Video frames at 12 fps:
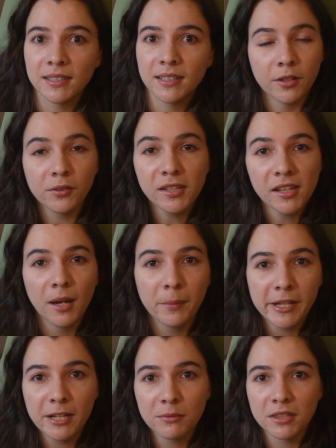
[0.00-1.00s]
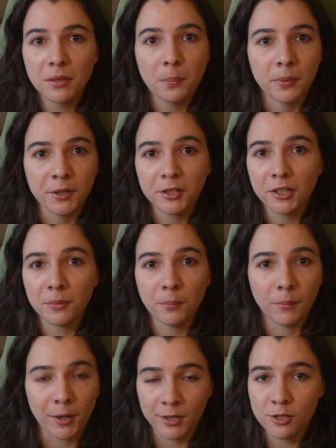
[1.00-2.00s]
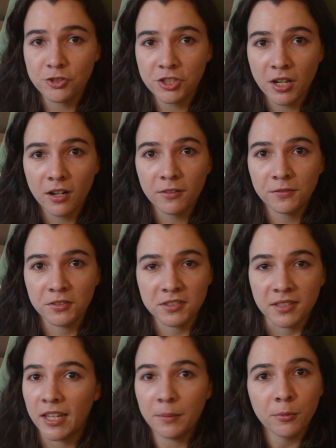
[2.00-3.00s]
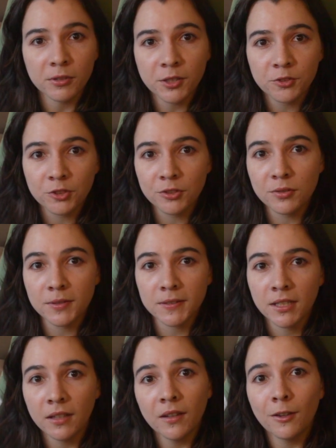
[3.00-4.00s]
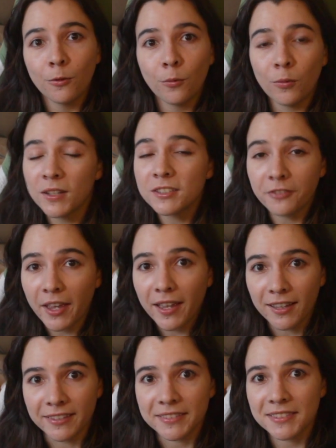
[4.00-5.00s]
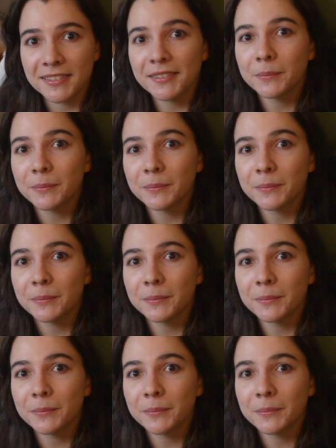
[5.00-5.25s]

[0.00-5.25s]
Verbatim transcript: The only company with a bigger market share for skateboarding shoes was Vans.